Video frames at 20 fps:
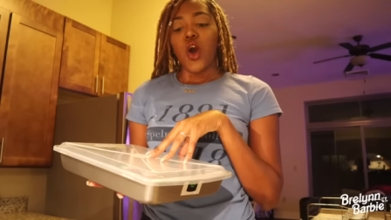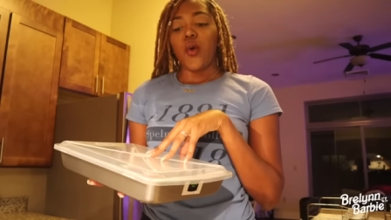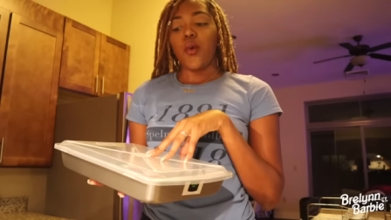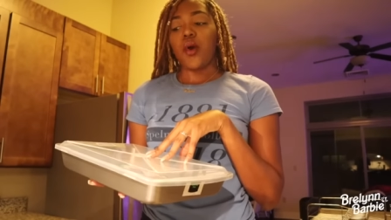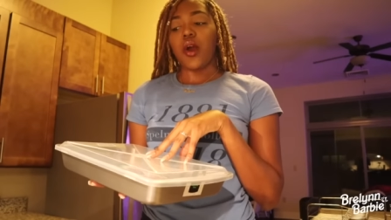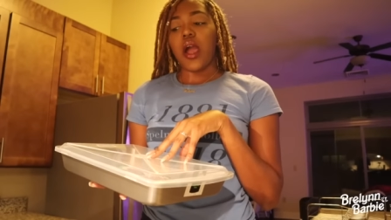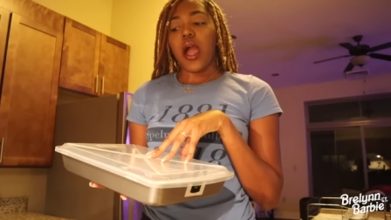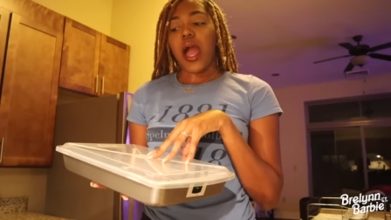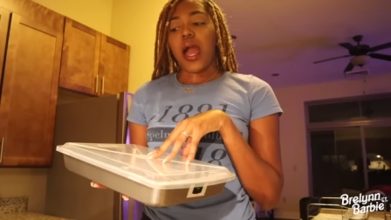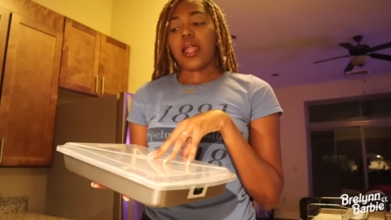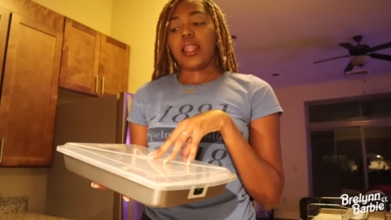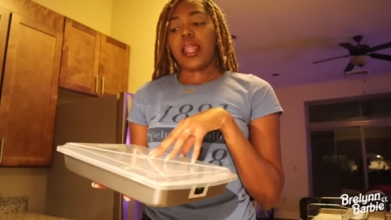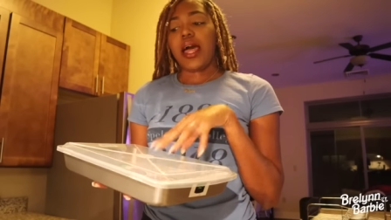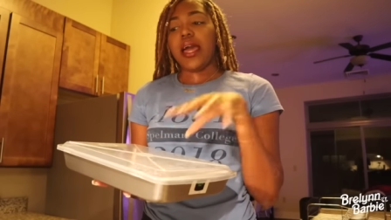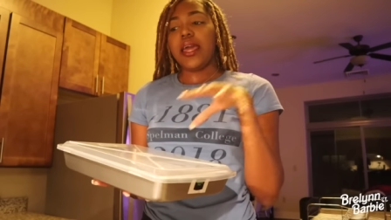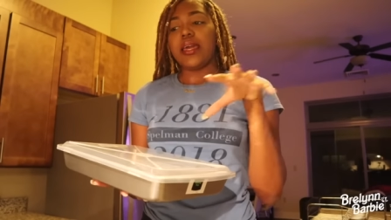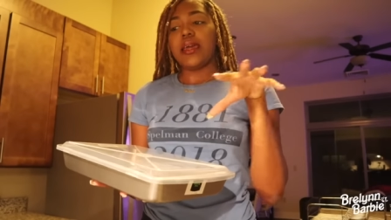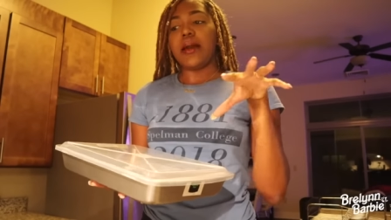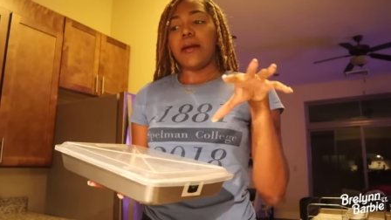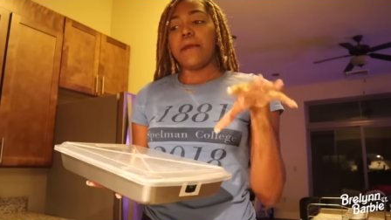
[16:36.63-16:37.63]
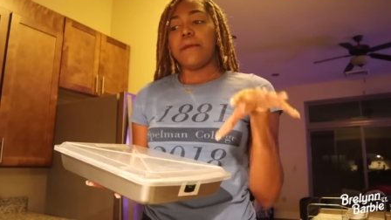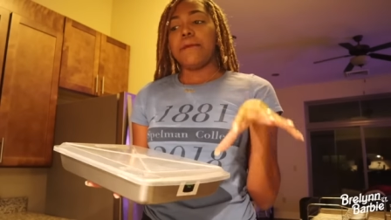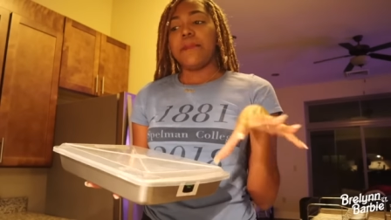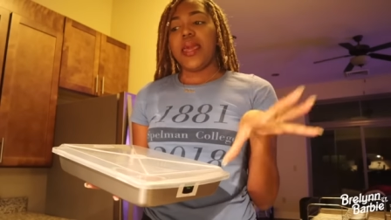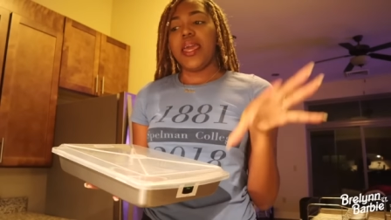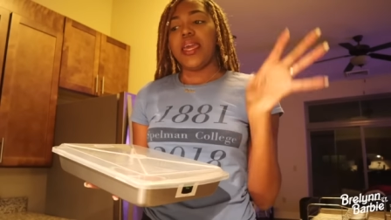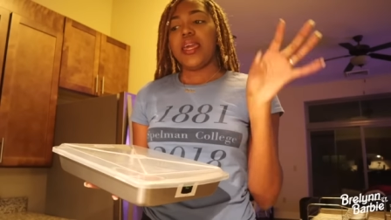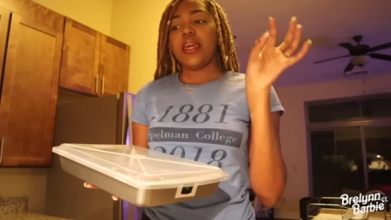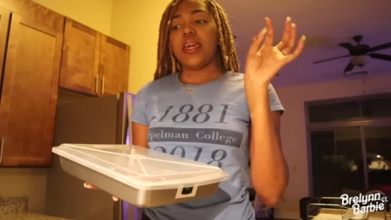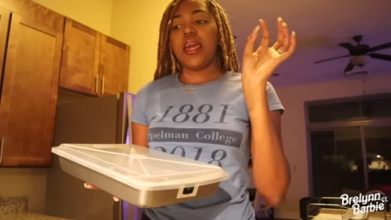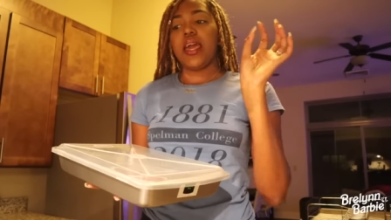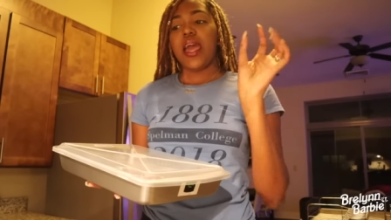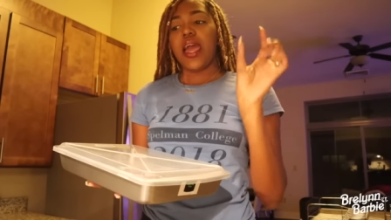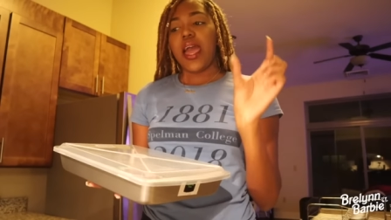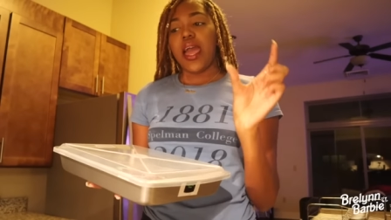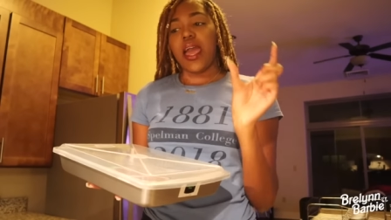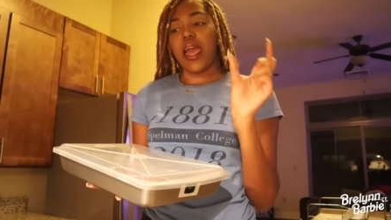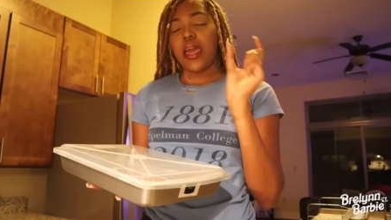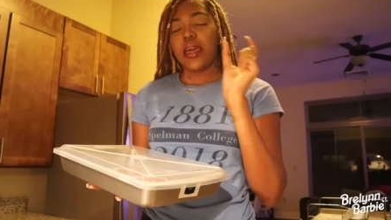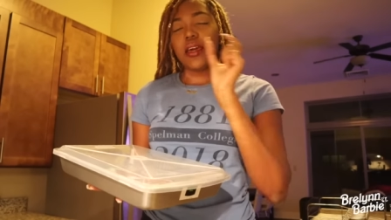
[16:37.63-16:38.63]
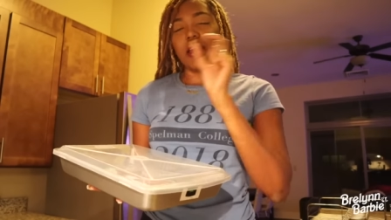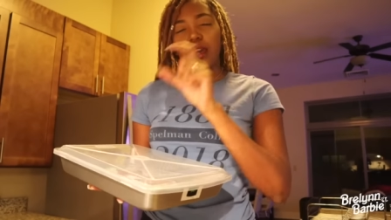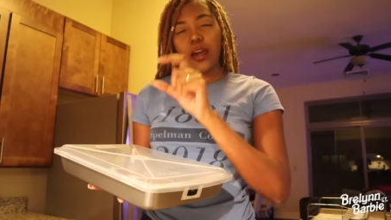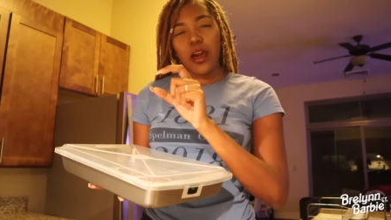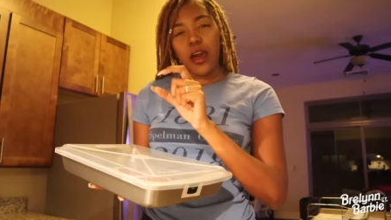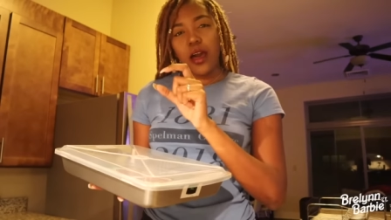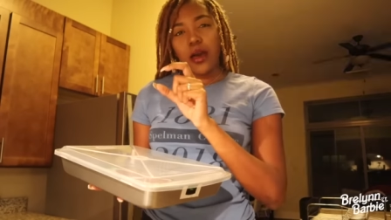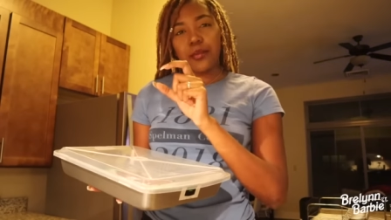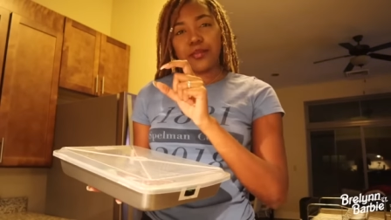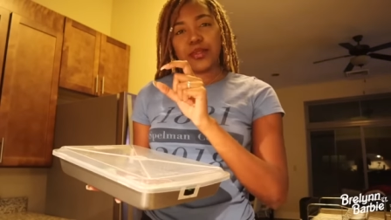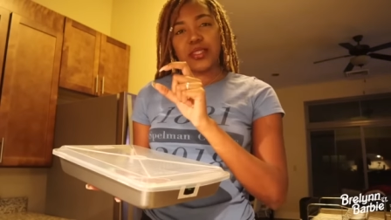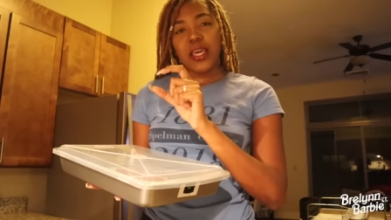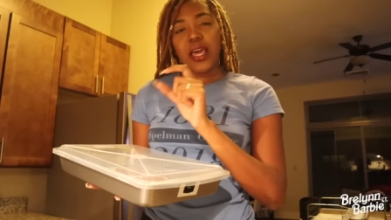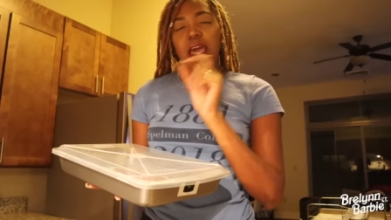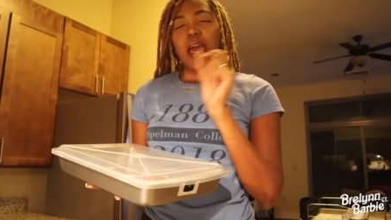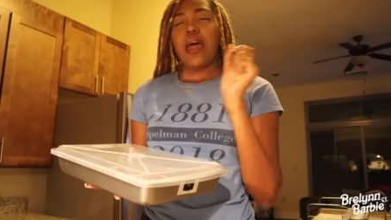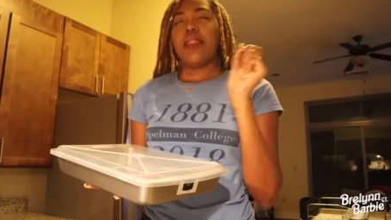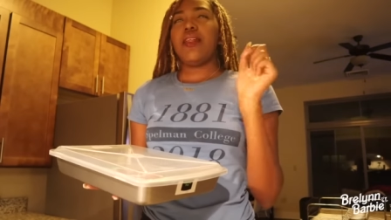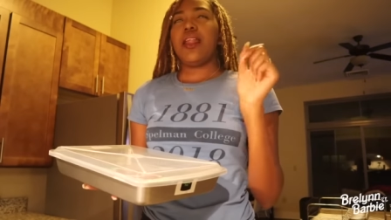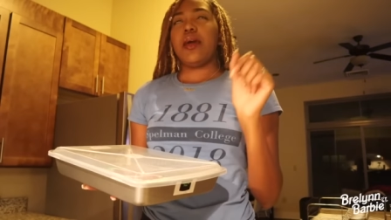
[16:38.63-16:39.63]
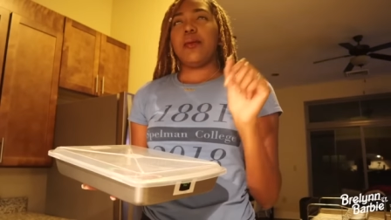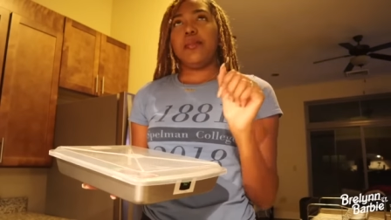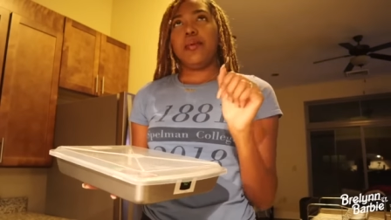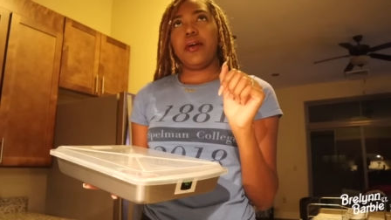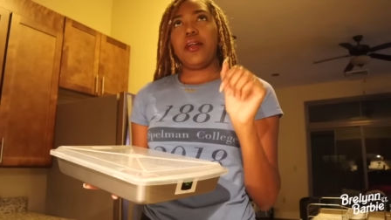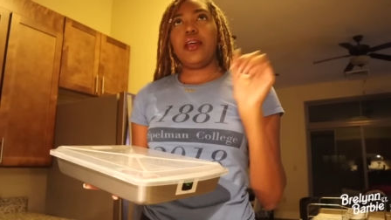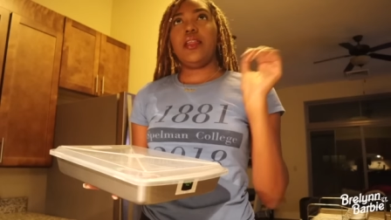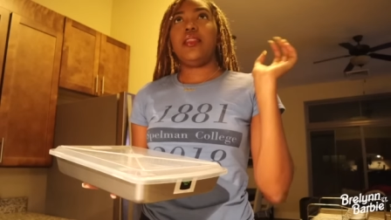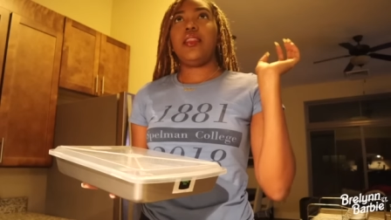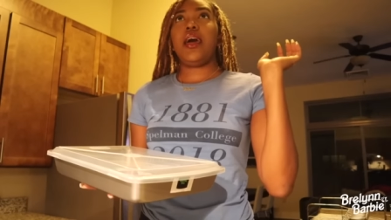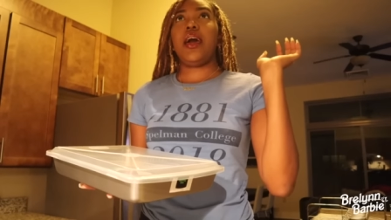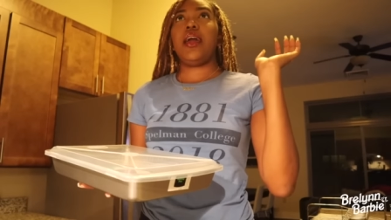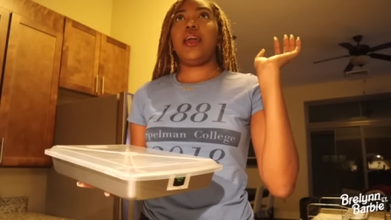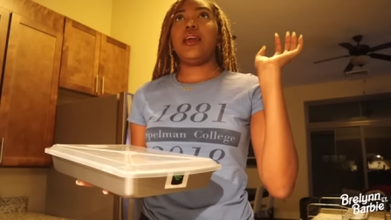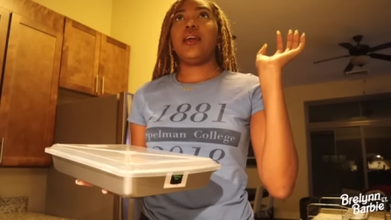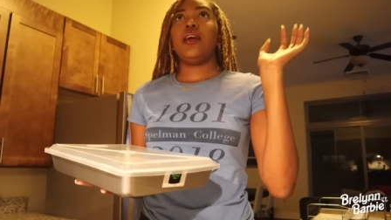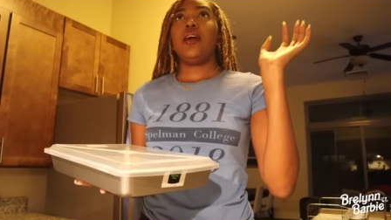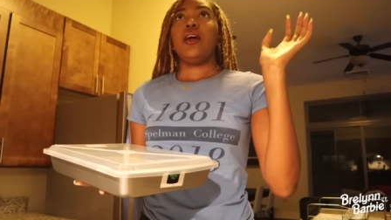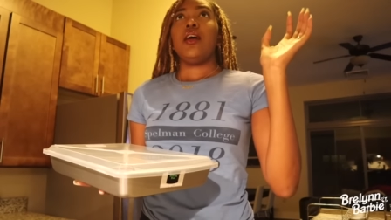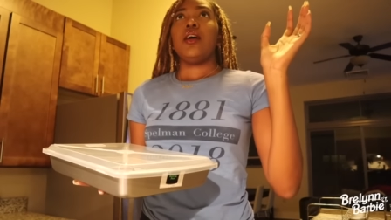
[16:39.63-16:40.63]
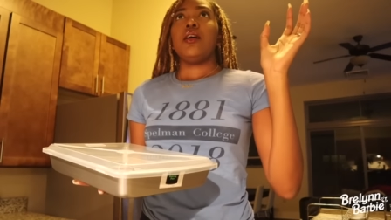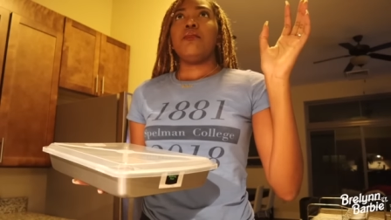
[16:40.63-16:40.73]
where I like make egg cups and then I put in like